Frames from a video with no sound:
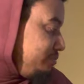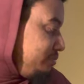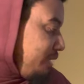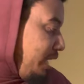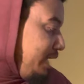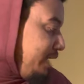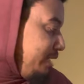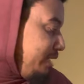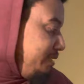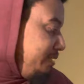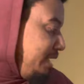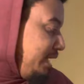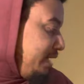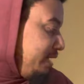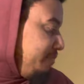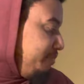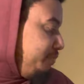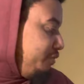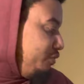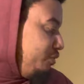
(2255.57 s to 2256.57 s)
I
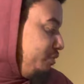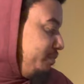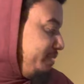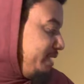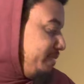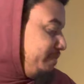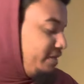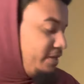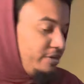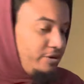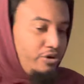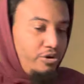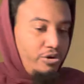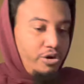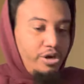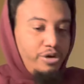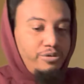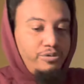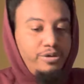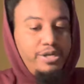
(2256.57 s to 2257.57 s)
can pull maybe a
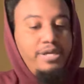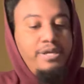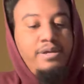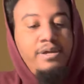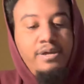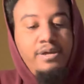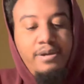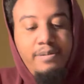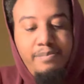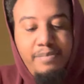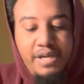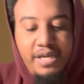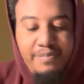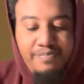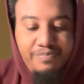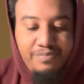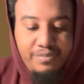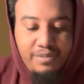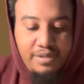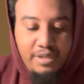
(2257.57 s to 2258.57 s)
card on it.
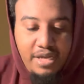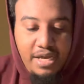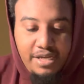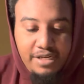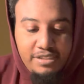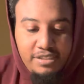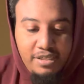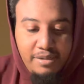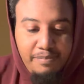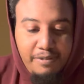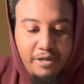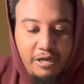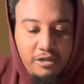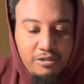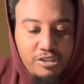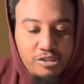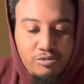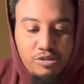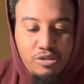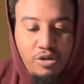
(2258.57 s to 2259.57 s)
But honestly, pile
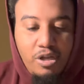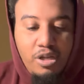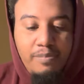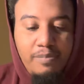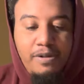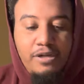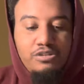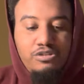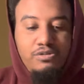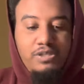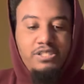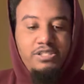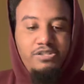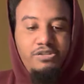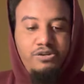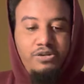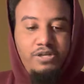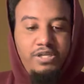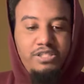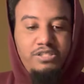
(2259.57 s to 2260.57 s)
two is all about trusting
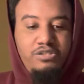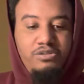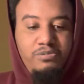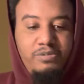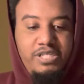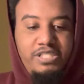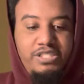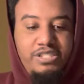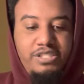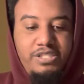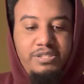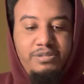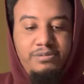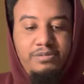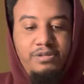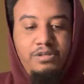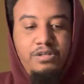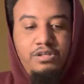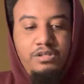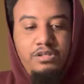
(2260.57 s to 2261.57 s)
your intuition.
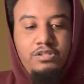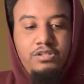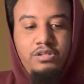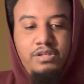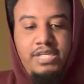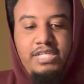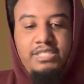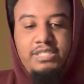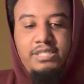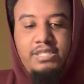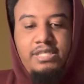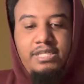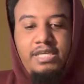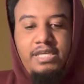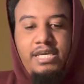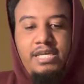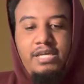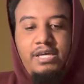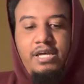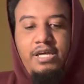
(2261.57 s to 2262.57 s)
So let's
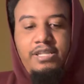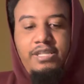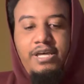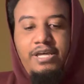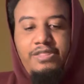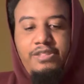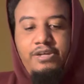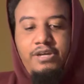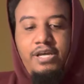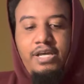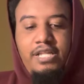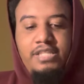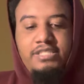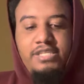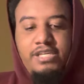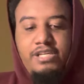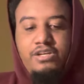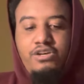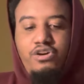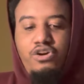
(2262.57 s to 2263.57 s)
get
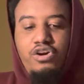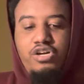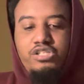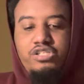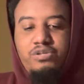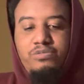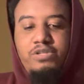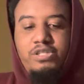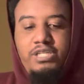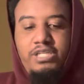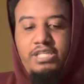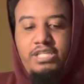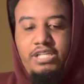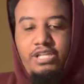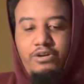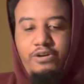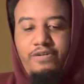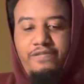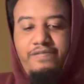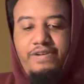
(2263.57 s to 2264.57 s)
a card to really
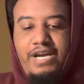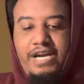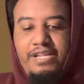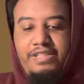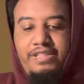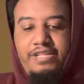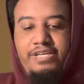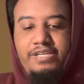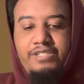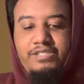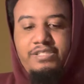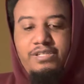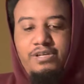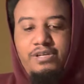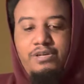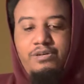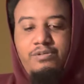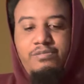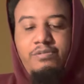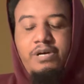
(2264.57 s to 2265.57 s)
clarify this.
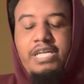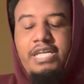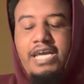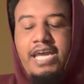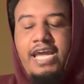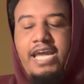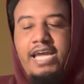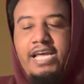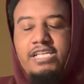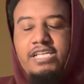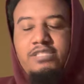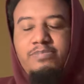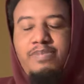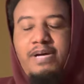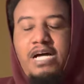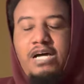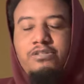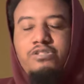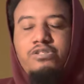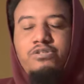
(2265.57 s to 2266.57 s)
What has
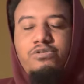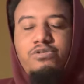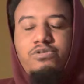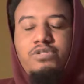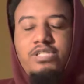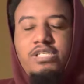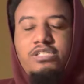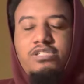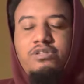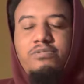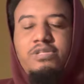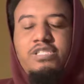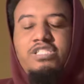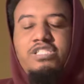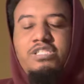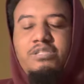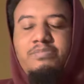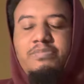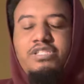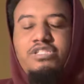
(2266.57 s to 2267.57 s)
pile two's
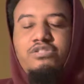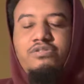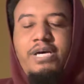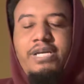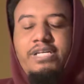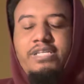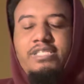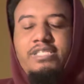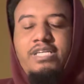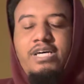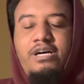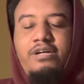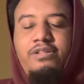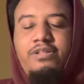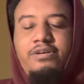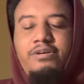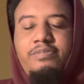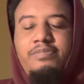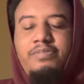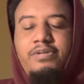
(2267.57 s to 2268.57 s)
intuition been trying to tell
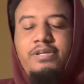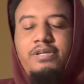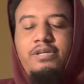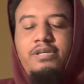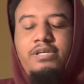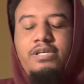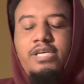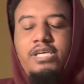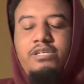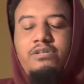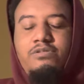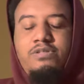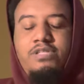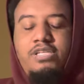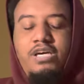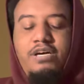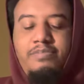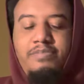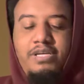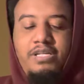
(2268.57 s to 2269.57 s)
them? Can you
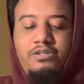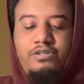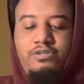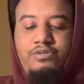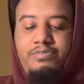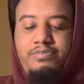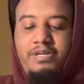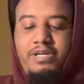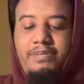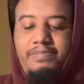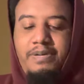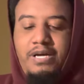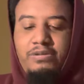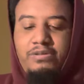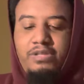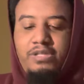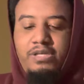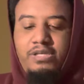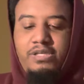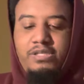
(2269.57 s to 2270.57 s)
tell me a little bit
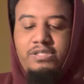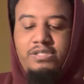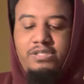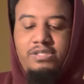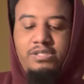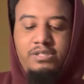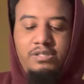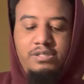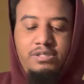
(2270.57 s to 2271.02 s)
about this?